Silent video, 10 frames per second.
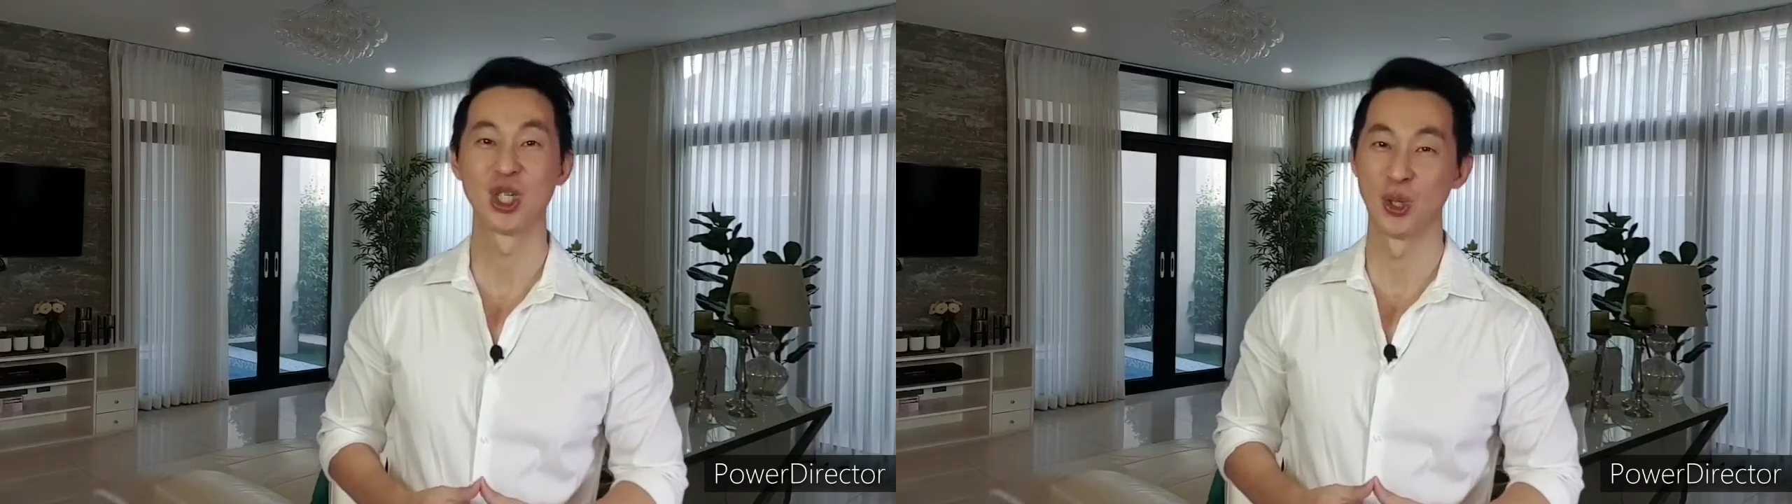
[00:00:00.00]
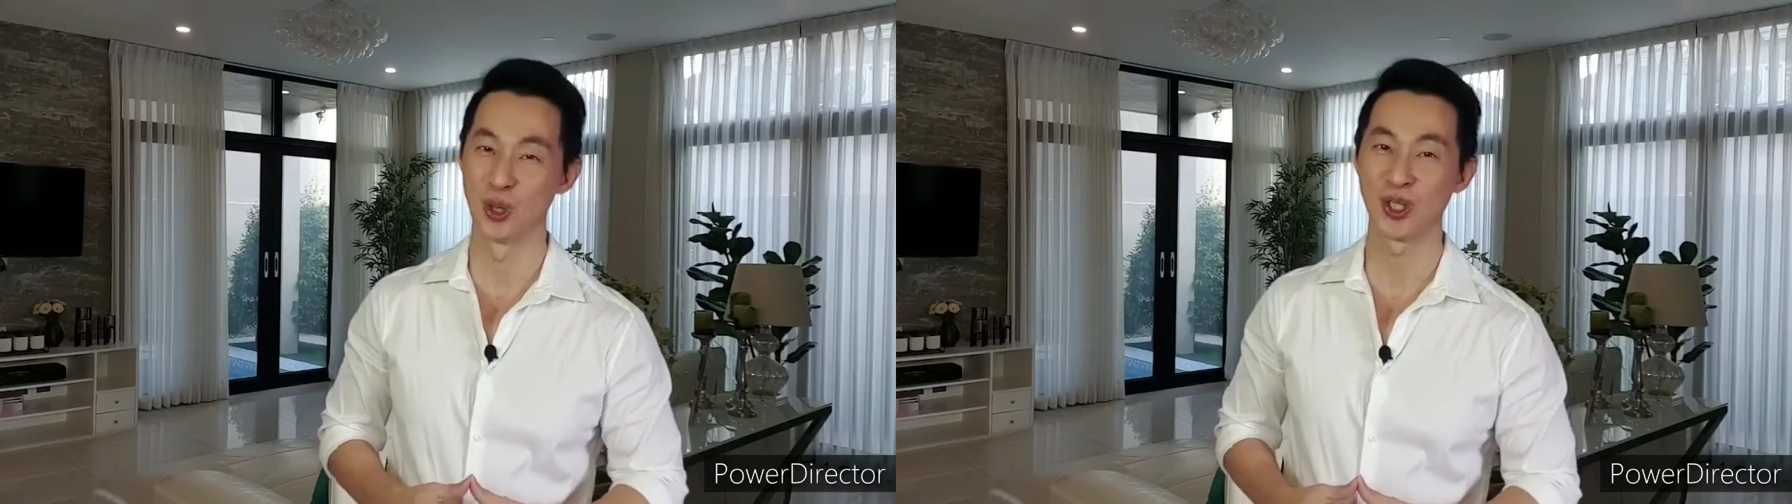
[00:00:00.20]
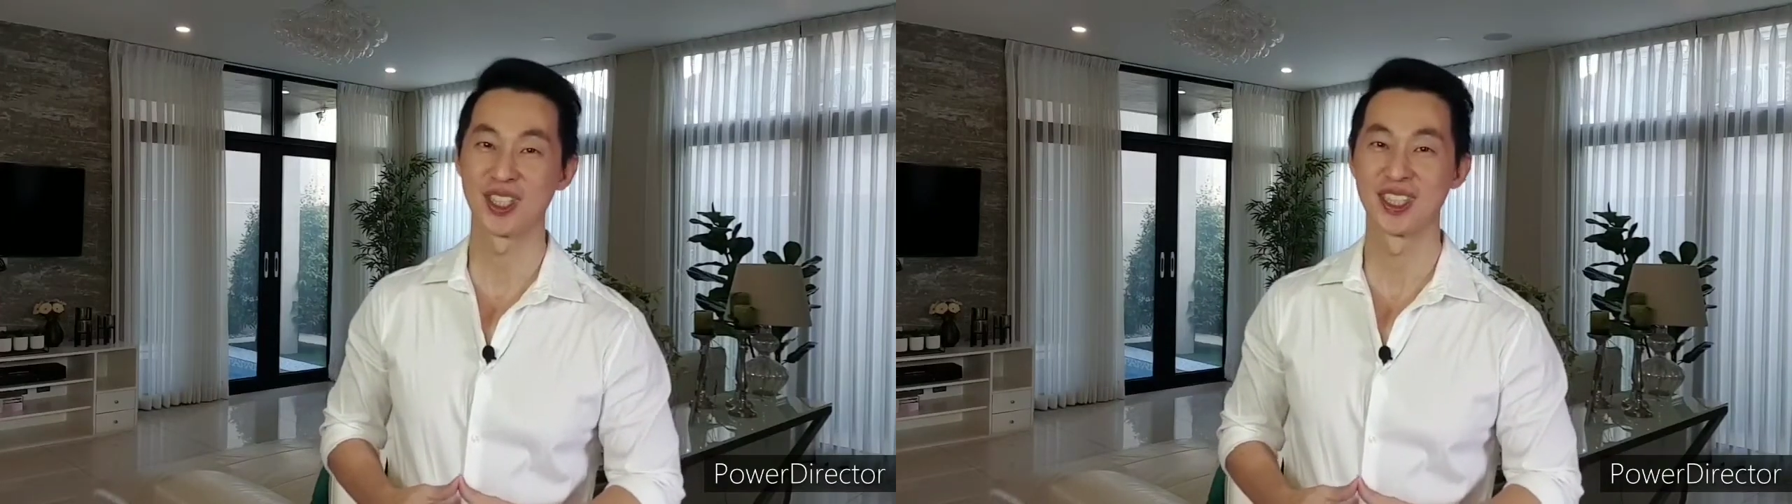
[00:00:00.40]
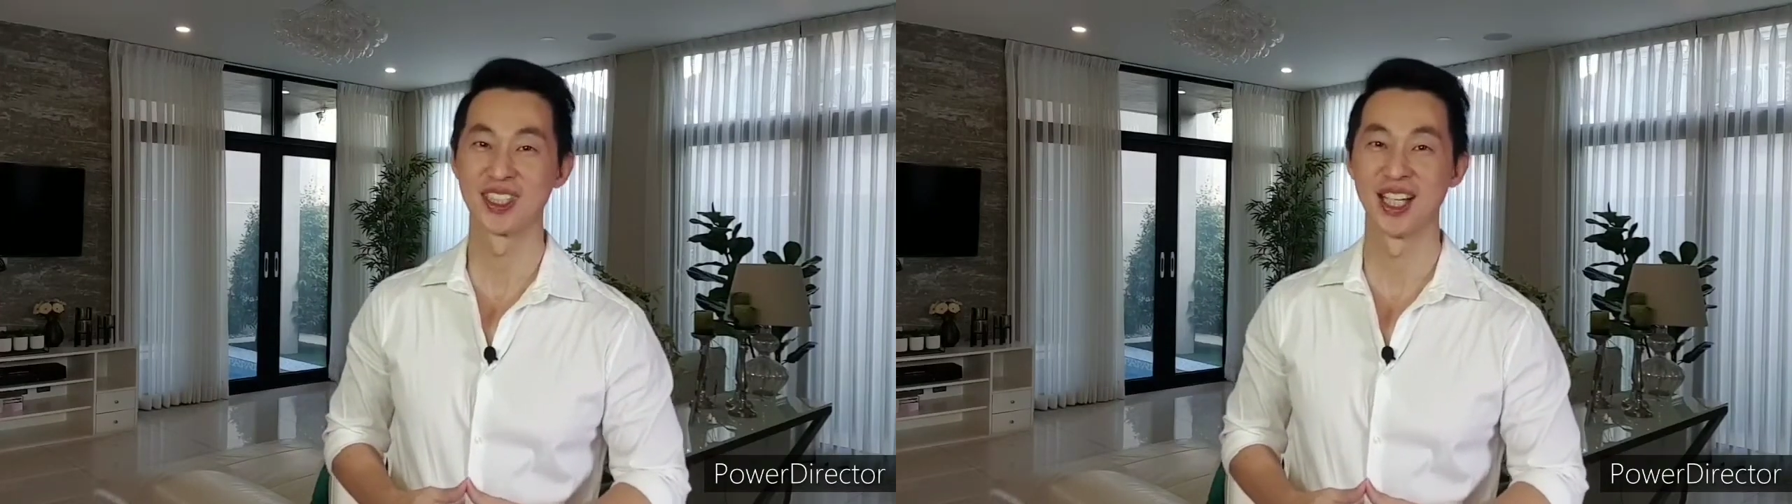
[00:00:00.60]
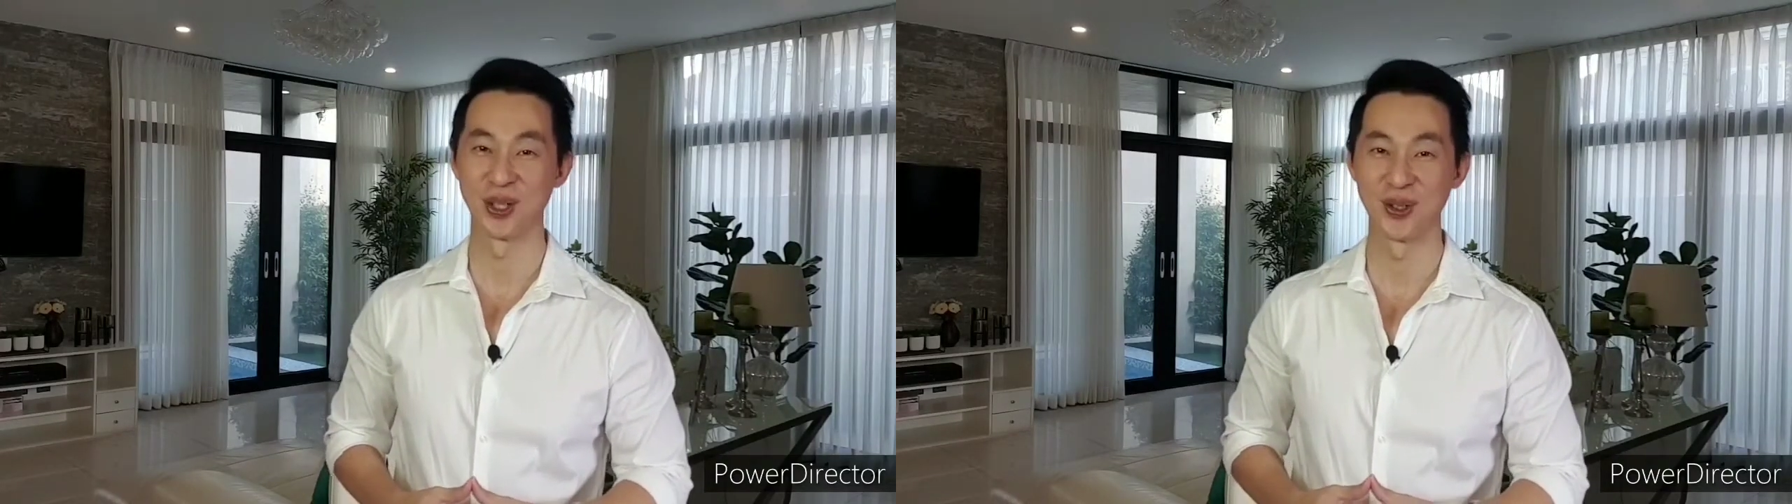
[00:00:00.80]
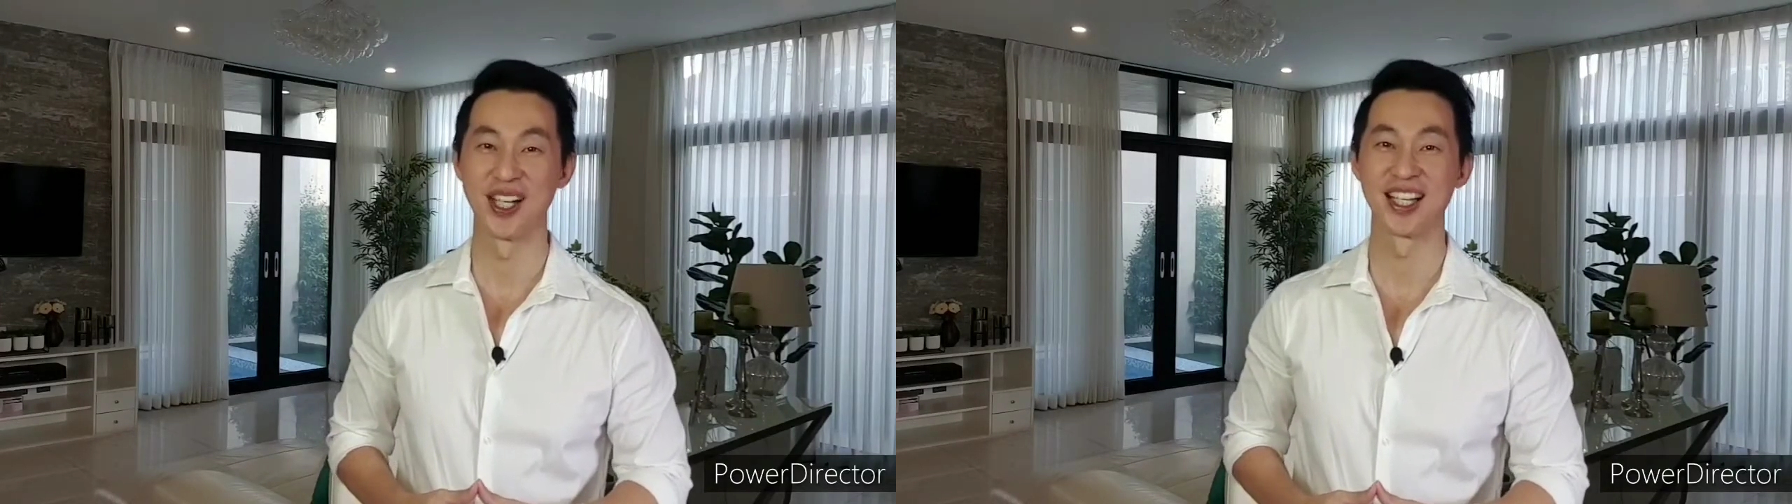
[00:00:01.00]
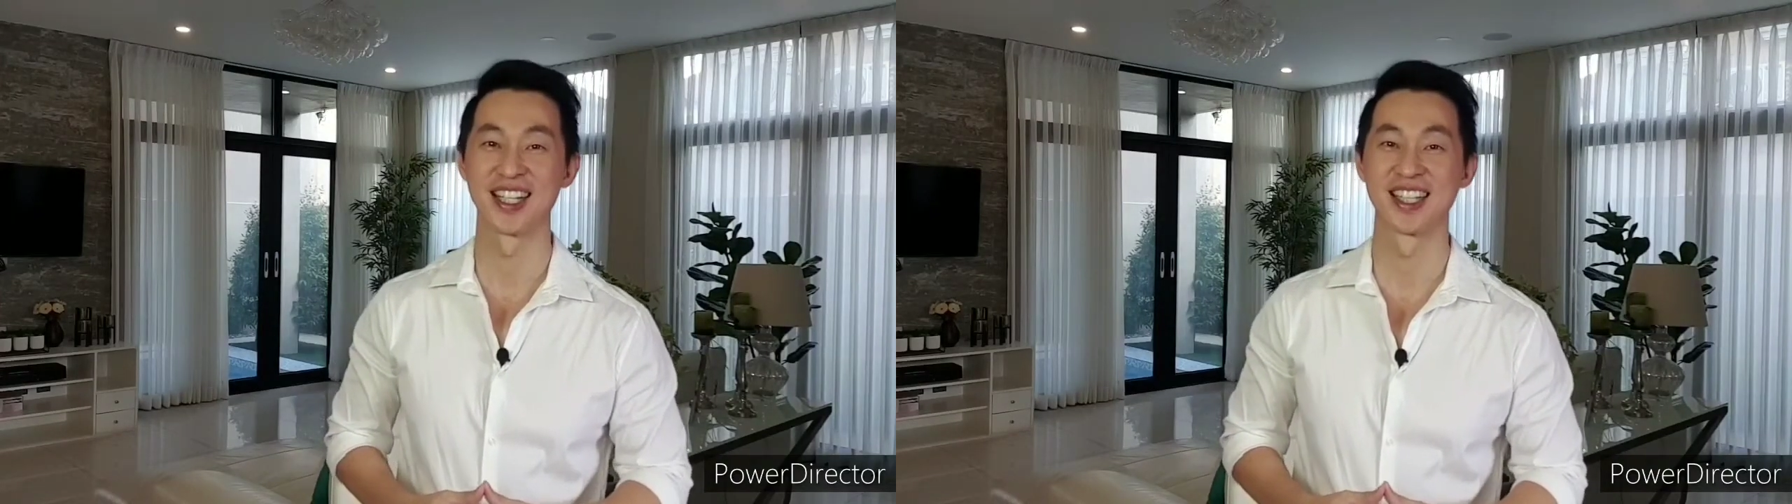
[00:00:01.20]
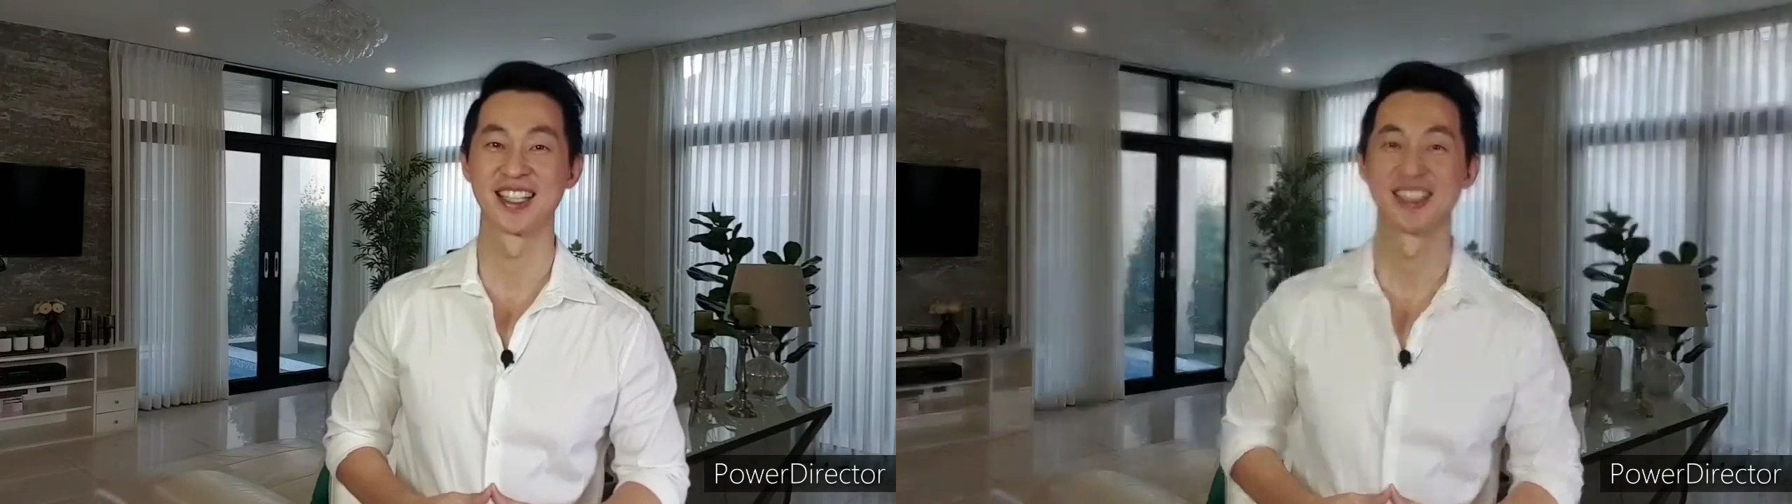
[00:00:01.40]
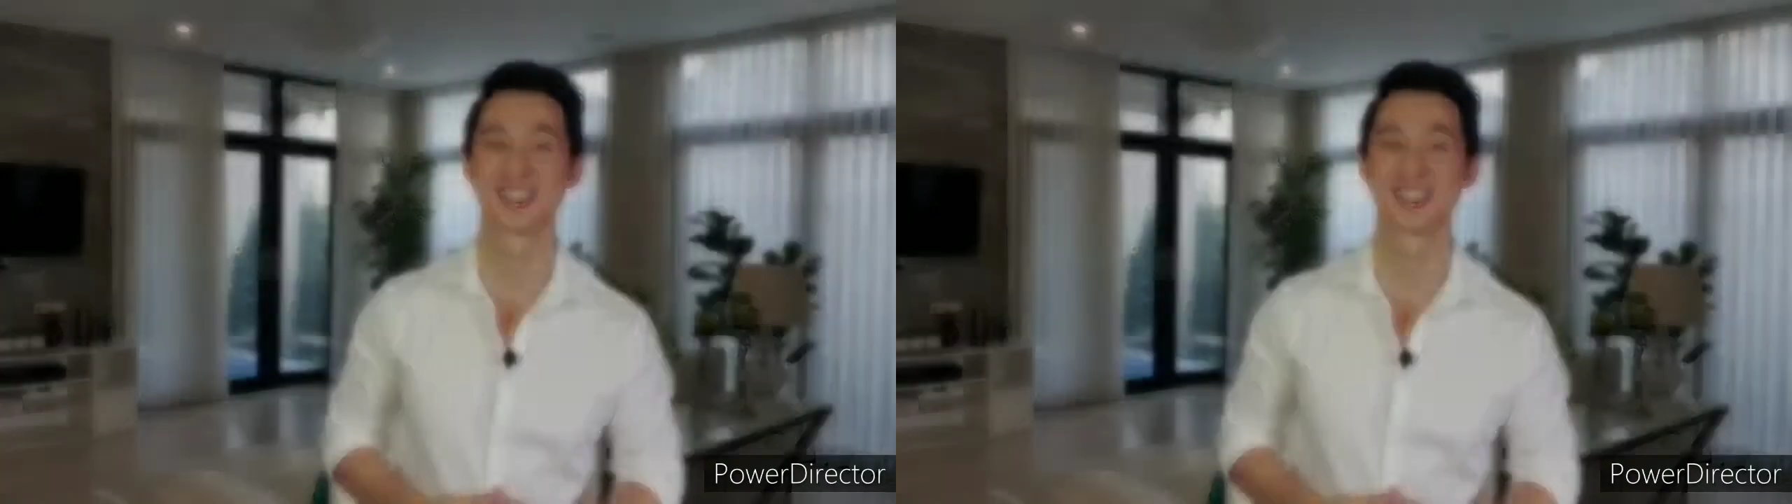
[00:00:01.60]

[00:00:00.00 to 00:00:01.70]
to your looks and good health.